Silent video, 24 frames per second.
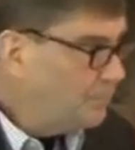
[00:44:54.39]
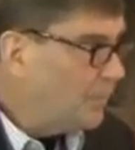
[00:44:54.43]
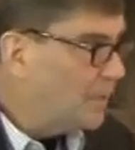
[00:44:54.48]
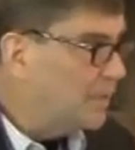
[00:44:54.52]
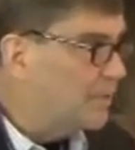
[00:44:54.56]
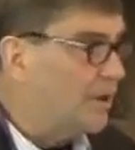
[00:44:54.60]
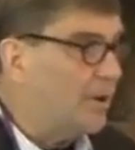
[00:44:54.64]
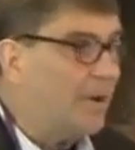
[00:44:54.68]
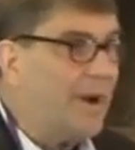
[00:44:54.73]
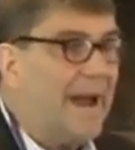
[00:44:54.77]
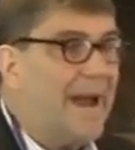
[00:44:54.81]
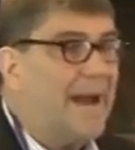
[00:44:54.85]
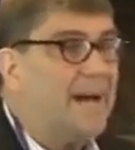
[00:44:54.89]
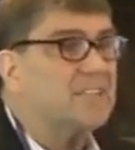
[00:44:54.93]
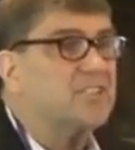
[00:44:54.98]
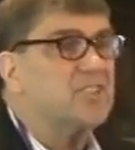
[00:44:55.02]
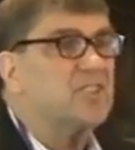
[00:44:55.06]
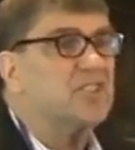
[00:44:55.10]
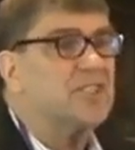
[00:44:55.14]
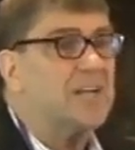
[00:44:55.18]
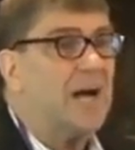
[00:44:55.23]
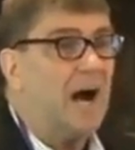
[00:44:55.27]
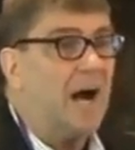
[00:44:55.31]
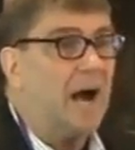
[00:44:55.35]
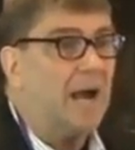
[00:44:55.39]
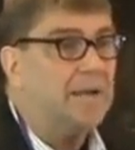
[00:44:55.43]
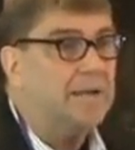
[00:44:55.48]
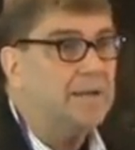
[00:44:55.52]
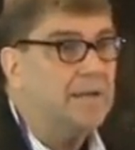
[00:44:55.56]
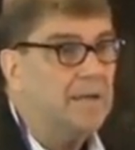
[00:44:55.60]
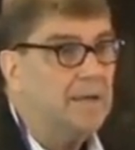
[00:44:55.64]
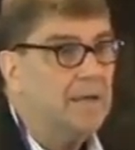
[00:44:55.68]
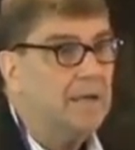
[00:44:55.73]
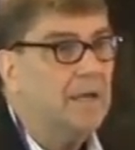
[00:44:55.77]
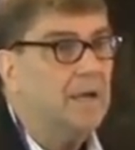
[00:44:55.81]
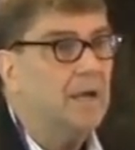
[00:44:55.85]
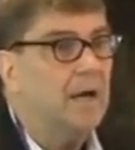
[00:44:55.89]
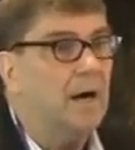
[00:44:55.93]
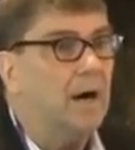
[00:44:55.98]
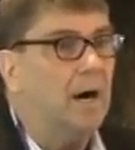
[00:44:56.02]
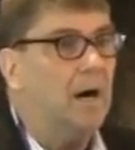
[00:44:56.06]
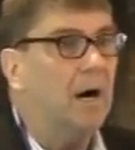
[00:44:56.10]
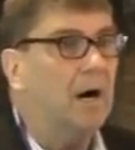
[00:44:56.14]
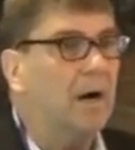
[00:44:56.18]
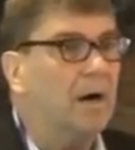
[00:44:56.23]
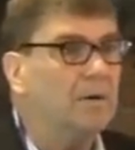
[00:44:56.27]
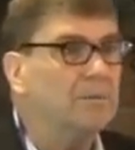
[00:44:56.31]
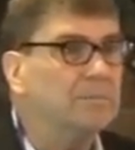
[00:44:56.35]
You know, outside
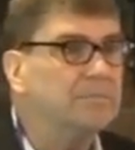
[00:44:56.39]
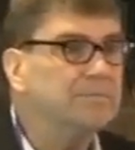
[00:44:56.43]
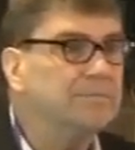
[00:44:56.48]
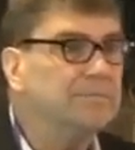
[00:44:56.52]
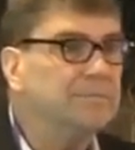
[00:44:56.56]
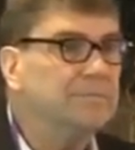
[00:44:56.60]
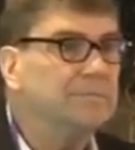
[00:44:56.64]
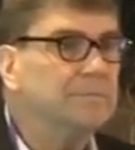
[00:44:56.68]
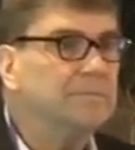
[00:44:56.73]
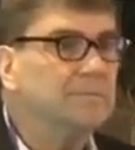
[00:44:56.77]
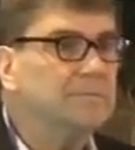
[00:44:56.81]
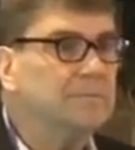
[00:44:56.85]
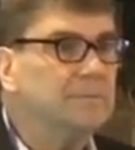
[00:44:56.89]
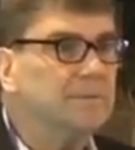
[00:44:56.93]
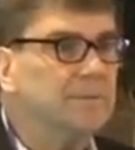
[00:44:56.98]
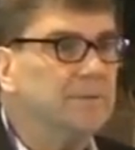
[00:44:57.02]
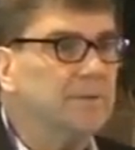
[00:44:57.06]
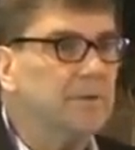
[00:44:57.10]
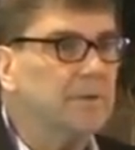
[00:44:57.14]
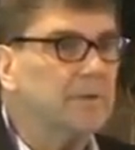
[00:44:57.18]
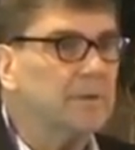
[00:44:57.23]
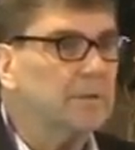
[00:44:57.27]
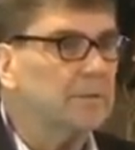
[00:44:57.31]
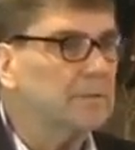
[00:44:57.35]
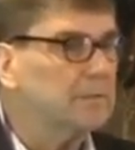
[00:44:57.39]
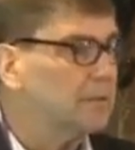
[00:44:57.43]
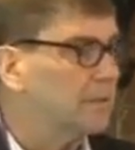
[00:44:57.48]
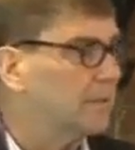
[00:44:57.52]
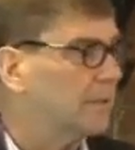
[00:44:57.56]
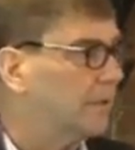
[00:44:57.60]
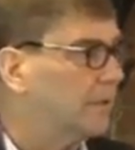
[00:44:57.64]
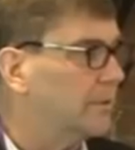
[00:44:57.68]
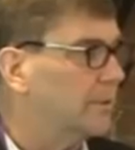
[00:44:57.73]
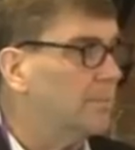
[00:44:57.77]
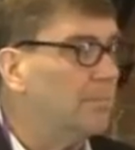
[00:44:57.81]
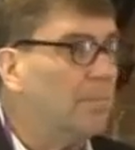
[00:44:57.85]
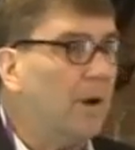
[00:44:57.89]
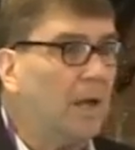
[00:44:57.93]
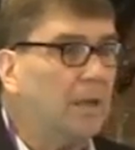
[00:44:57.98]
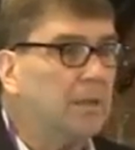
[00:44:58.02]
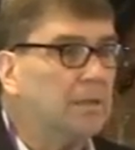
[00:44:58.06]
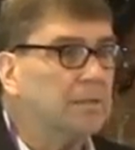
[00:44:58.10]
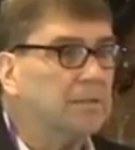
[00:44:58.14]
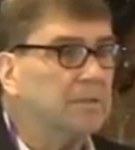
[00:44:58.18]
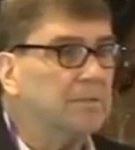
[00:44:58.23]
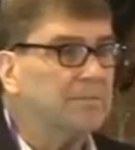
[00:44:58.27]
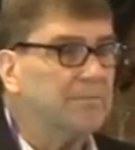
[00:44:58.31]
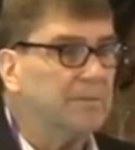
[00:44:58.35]
of your, you know, your
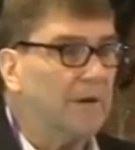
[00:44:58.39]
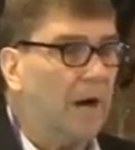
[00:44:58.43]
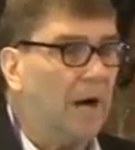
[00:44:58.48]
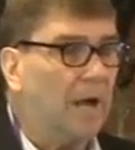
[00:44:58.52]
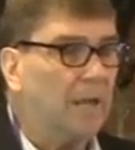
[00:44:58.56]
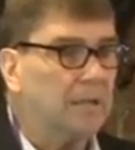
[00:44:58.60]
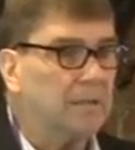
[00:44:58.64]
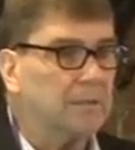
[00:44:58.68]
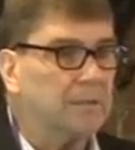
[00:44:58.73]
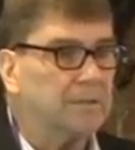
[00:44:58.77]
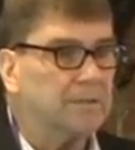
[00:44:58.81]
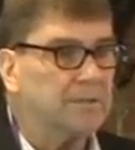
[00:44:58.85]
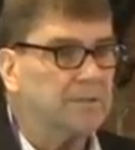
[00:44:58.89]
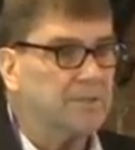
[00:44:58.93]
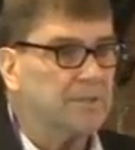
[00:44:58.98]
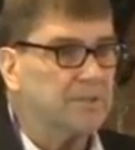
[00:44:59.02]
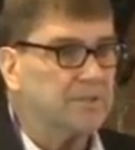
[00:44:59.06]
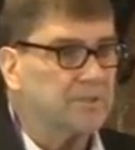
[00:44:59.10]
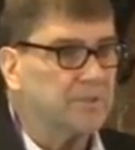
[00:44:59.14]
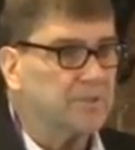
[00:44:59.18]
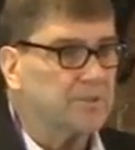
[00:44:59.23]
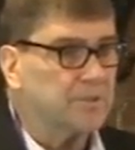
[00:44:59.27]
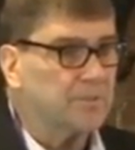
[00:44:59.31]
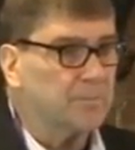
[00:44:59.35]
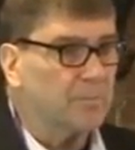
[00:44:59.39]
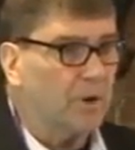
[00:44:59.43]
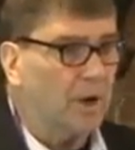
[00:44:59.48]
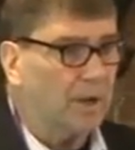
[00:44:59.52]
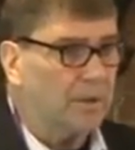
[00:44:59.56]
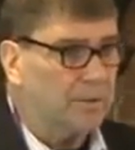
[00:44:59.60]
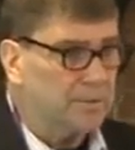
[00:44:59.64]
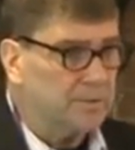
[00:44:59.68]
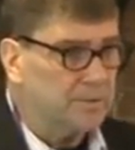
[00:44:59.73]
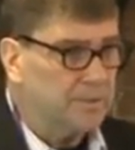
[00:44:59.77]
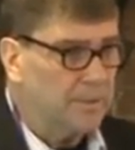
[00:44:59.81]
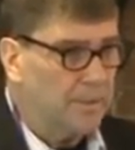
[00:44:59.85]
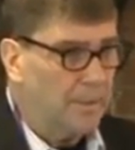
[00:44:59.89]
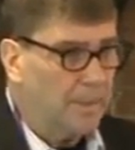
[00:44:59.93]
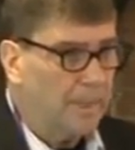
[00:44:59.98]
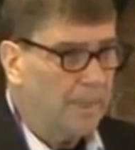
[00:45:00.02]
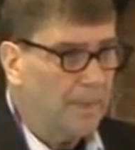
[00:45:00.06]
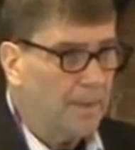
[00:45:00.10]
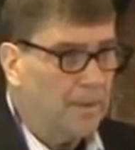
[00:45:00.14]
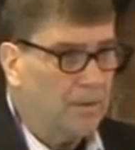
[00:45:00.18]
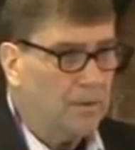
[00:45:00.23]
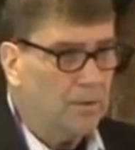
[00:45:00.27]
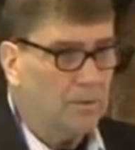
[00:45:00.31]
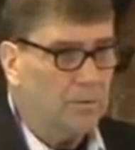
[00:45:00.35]
mother and your father and your sisters and brothers,
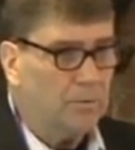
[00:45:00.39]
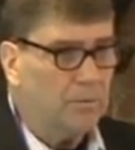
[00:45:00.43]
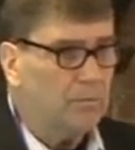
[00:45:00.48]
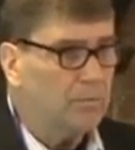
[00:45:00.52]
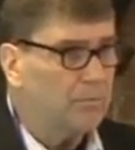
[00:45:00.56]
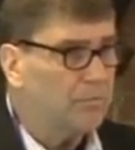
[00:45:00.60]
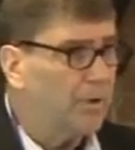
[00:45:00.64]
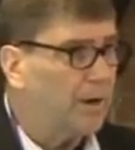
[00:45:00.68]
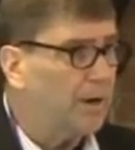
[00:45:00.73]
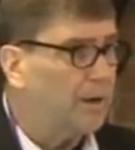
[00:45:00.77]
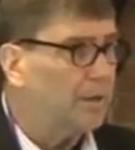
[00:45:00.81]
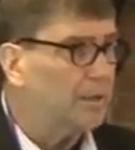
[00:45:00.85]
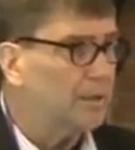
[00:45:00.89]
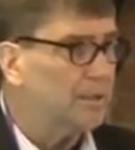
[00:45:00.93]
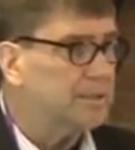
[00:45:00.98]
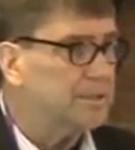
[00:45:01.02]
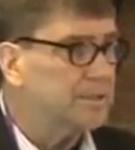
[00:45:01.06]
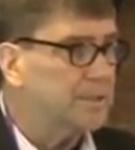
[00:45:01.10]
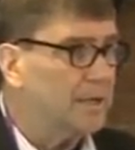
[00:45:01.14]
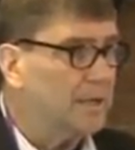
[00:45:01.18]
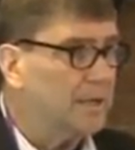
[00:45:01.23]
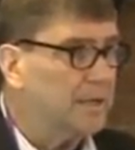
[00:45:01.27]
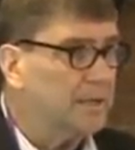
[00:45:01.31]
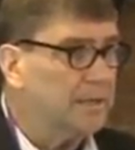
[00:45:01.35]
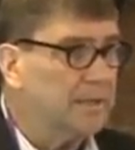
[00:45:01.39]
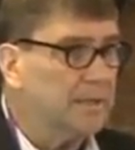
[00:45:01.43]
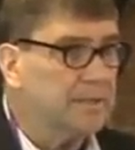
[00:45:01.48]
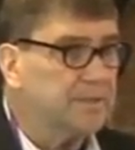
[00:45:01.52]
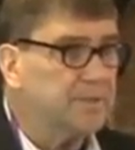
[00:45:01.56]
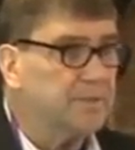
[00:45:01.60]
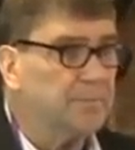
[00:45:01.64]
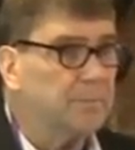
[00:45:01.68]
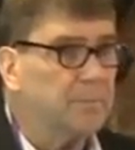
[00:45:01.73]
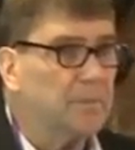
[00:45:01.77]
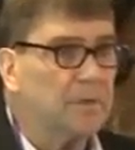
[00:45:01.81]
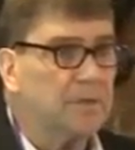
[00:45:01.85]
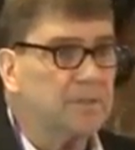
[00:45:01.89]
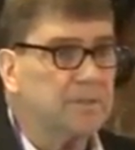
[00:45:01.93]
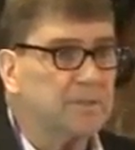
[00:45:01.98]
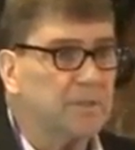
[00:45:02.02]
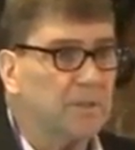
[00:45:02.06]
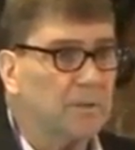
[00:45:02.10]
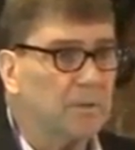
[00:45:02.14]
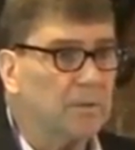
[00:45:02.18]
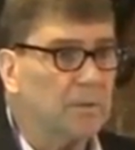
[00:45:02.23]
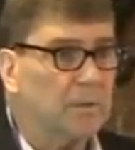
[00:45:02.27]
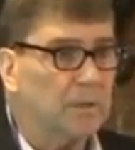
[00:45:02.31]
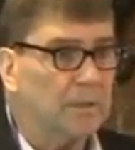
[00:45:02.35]
who will rarely tell you that your book is
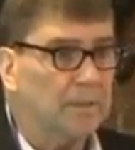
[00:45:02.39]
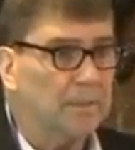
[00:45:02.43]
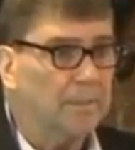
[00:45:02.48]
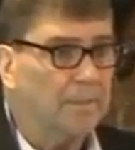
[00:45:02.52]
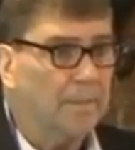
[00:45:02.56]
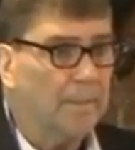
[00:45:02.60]
no good.